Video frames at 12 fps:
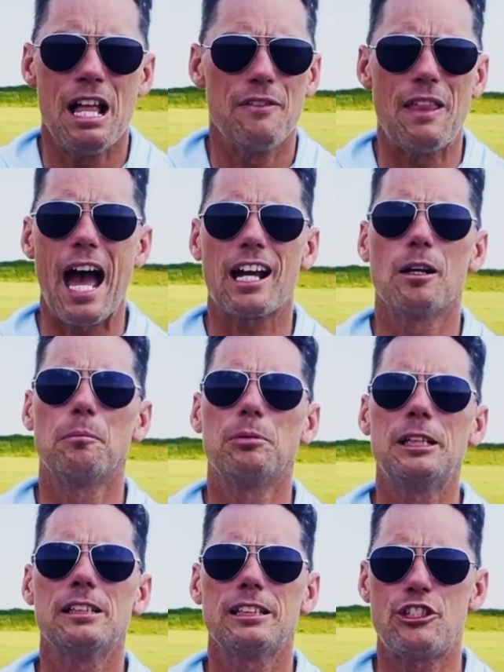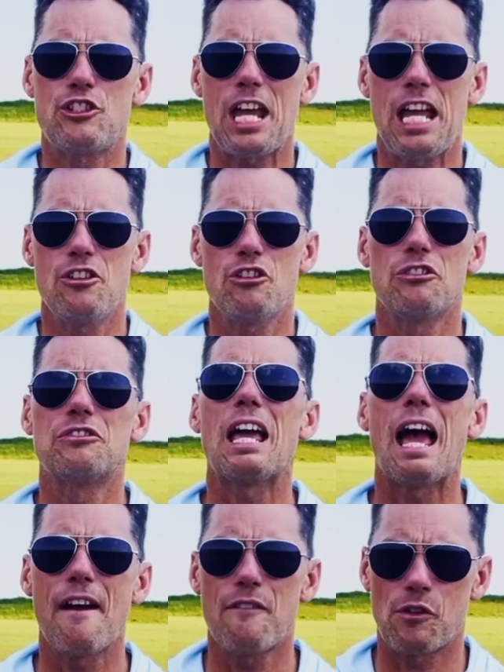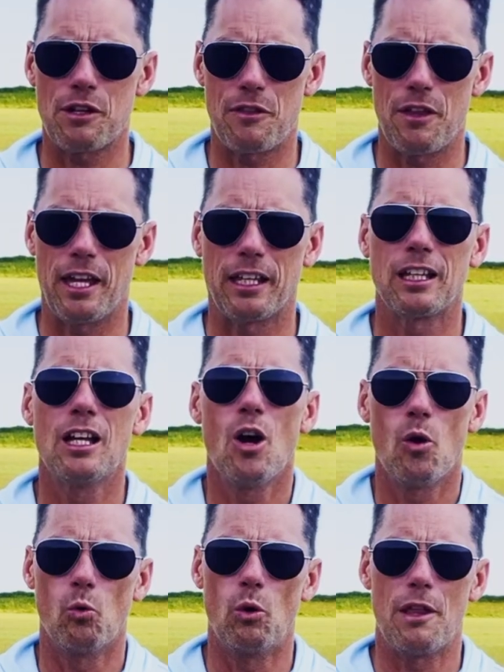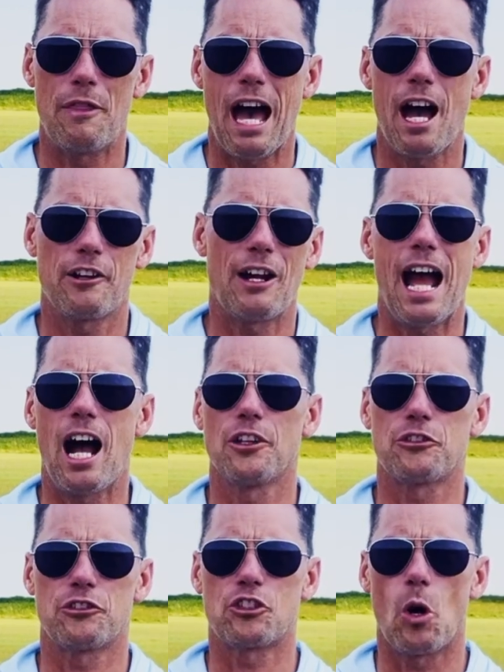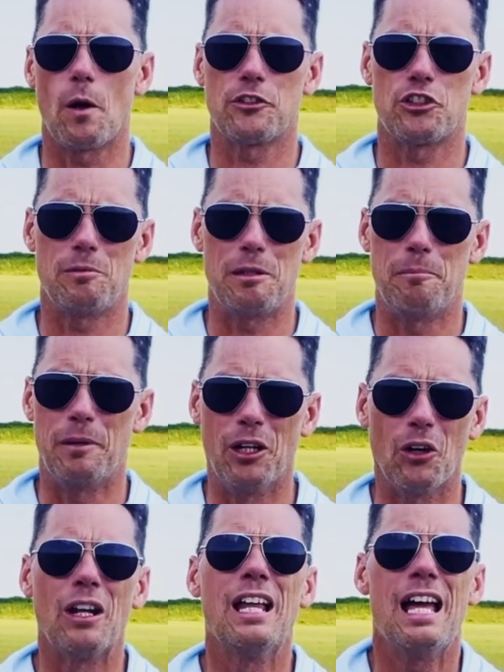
That completely changes everything with how your house is going to be built